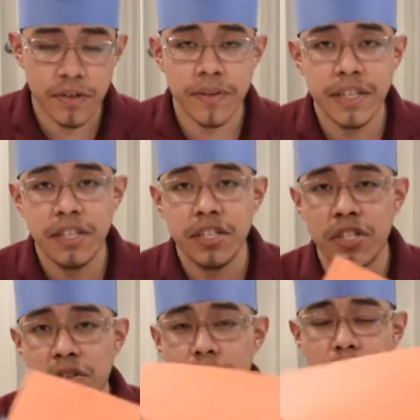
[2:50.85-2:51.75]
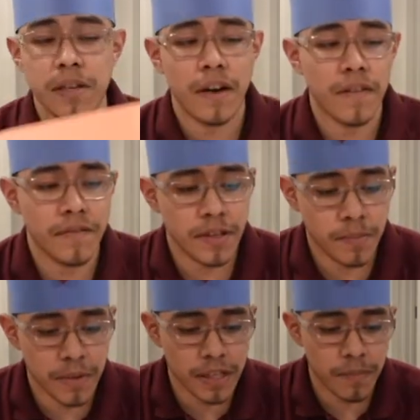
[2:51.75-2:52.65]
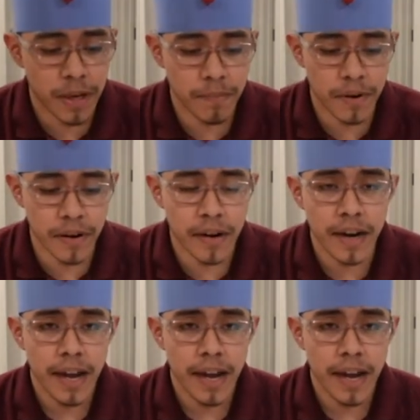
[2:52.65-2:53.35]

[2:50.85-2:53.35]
three inches strips off this piece of paper.